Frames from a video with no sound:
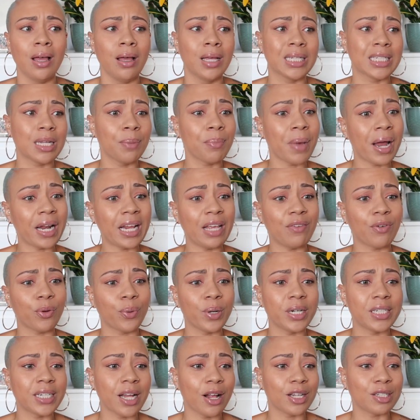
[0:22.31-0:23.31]
Somebody even
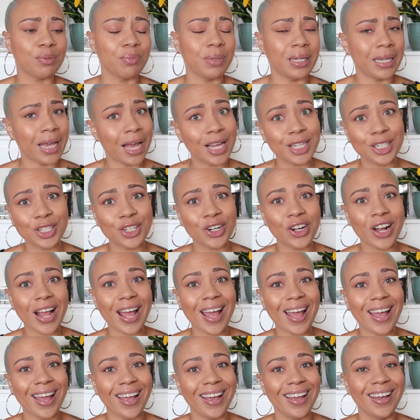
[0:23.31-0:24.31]
reached out to me
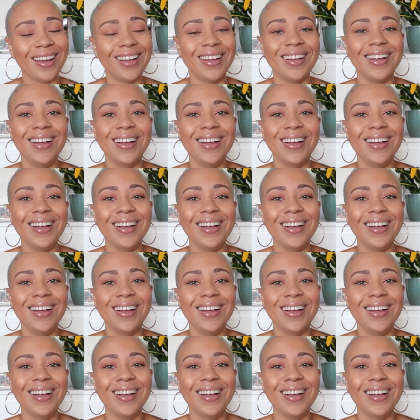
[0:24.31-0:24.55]
yesterday.